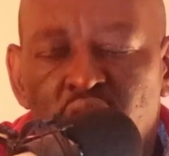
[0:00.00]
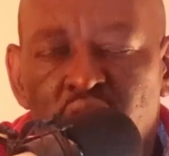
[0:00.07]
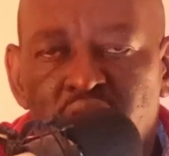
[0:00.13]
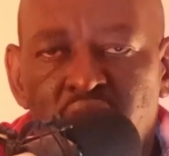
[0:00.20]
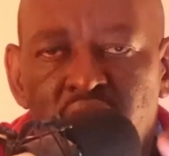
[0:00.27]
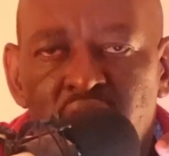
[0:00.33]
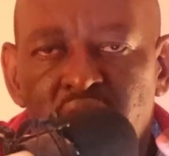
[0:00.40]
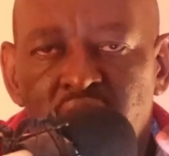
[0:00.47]

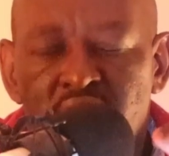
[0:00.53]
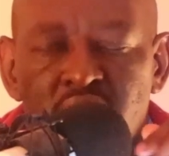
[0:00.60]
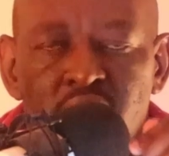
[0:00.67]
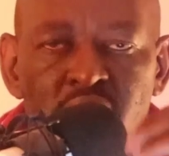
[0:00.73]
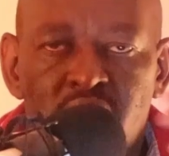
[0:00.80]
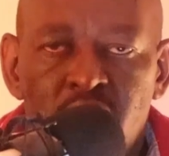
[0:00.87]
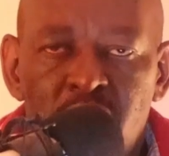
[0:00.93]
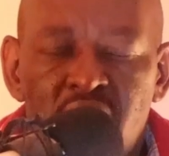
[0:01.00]
of Kit,
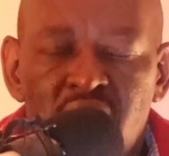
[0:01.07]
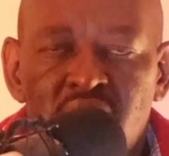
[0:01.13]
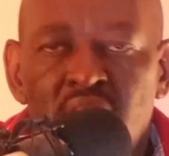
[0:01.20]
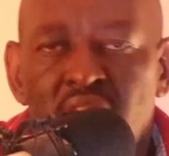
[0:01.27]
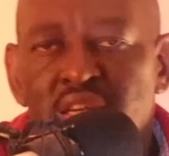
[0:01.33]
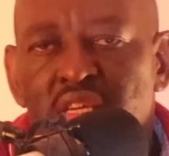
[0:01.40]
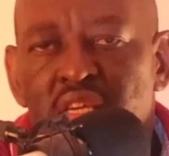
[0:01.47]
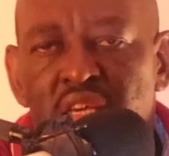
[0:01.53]
which means
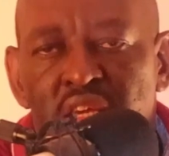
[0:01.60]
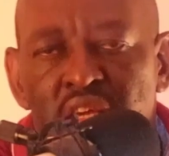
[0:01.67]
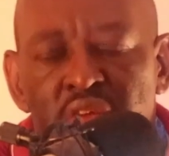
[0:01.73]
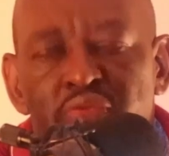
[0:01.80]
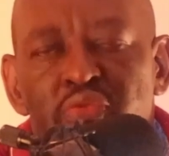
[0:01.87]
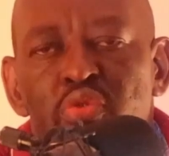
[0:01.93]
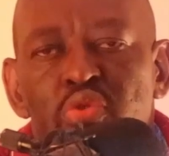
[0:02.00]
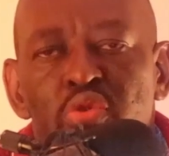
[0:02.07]
that
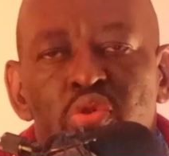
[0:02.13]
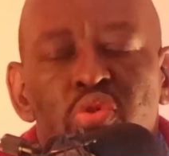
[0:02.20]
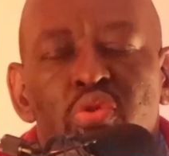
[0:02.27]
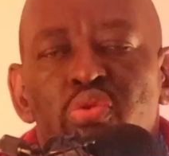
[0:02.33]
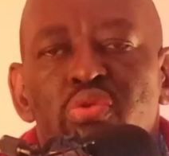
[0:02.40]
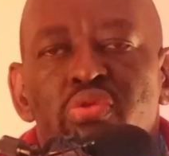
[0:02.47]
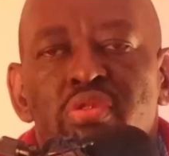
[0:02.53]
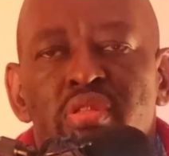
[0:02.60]
if you
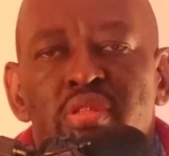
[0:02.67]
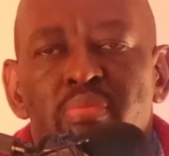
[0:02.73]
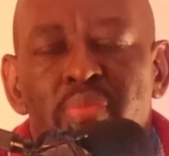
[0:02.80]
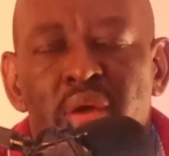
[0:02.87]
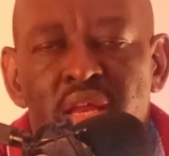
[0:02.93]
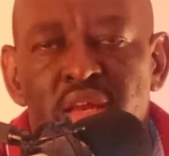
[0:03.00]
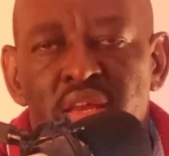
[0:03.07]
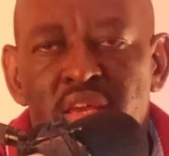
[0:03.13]
use
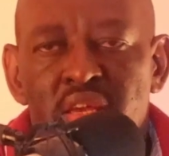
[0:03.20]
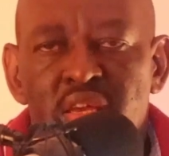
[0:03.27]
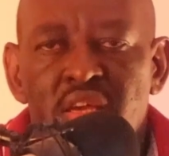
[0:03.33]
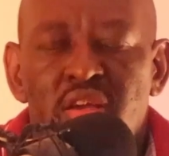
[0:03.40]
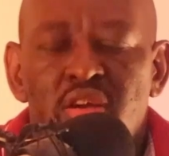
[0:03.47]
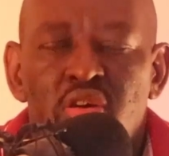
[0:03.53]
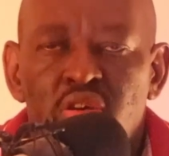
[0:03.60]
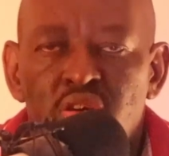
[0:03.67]
my
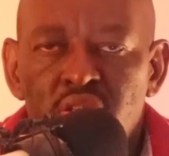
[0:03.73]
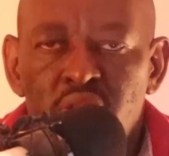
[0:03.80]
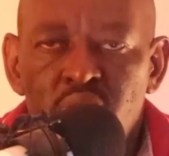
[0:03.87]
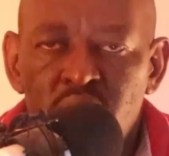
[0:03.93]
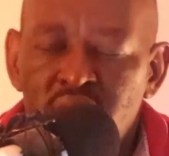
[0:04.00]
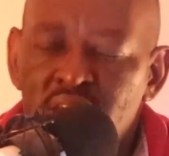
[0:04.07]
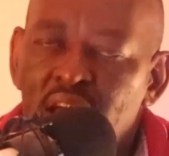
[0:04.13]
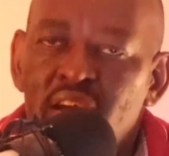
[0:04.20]
link,
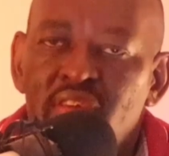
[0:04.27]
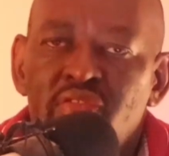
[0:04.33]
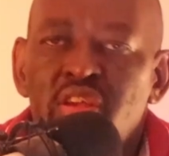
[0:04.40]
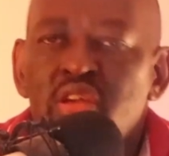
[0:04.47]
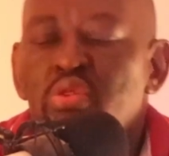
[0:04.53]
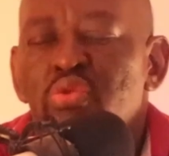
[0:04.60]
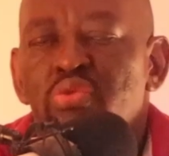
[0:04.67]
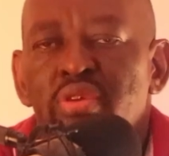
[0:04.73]
which I have
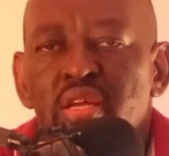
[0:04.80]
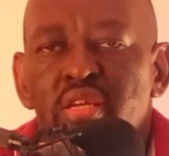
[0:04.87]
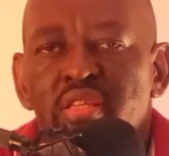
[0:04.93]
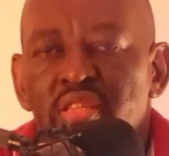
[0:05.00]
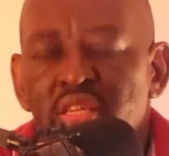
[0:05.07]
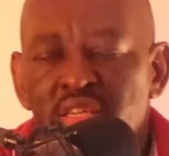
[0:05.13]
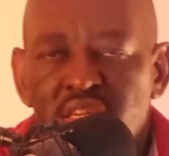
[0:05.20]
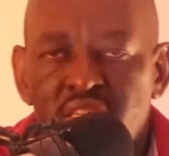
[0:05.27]
included in
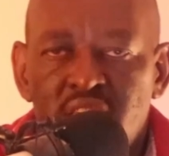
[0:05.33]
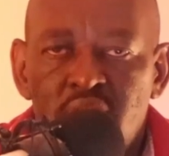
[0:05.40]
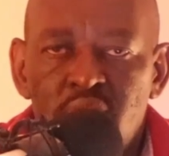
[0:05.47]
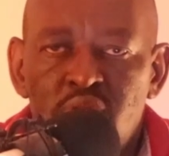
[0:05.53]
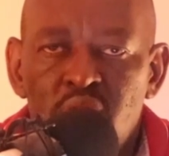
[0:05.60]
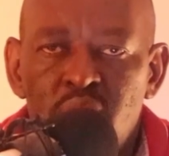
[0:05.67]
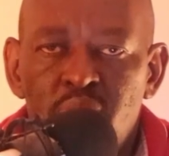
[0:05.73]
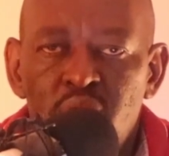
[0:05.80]
the
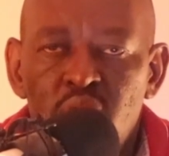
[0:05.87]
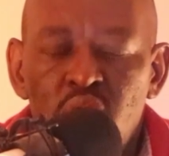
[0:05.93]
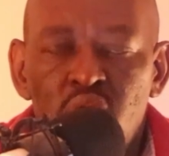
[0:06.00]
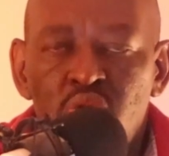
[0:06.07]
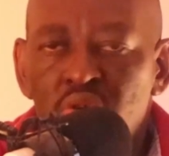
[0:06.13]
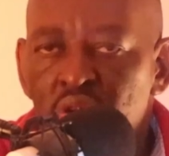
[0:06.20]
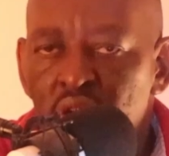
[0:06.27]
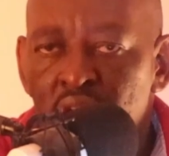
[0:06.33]
description
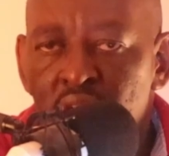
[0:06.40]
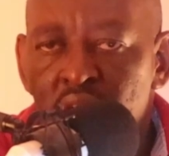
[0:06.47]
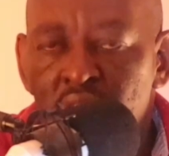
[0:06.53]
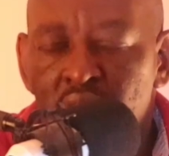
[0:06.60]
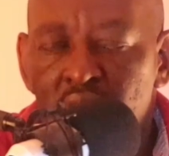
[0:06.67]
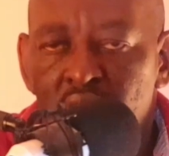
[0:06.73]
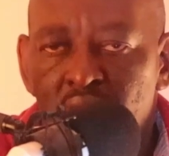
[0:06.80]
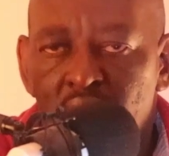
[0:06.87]
below,
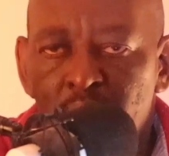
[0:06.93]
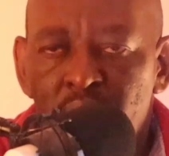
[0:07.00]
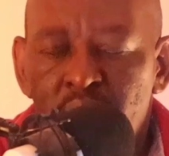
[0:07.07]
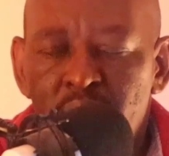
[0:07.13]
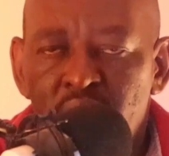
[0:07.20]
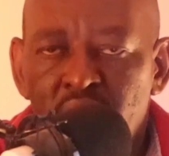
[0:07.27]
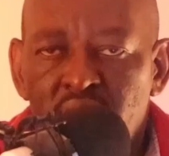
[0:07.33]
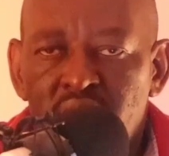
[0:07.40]
I may
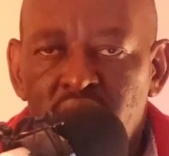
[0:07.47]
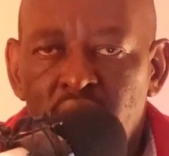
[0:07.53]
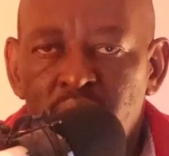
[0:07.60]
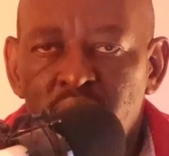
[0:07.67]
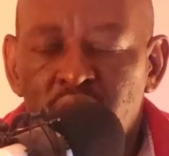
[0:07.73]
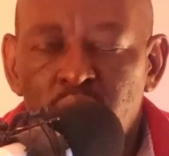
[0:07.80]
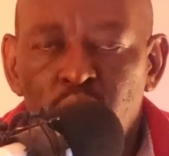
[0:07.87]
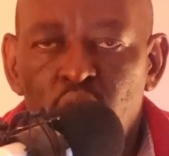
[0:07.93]
make
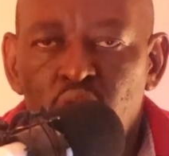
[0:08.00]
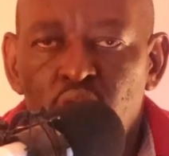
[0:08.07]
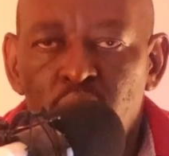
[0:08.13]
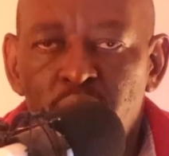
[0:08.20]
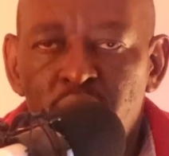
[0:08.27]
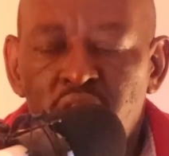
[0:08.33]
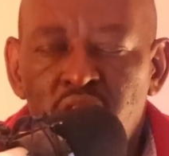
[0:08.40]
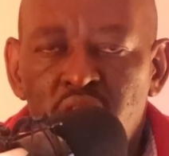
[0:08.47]
some small
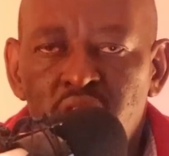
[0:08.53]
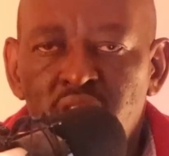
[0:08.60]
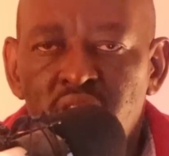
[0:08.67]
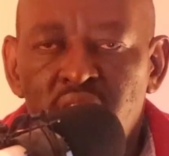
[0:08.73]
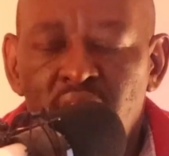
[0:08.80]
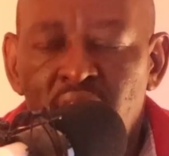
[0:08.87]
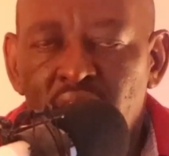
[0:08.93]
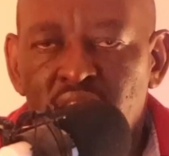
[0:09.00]
commission
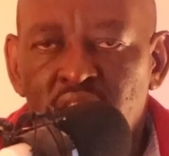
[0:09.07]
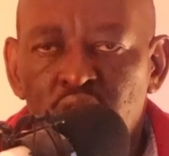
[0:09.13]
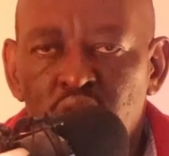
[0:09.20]
at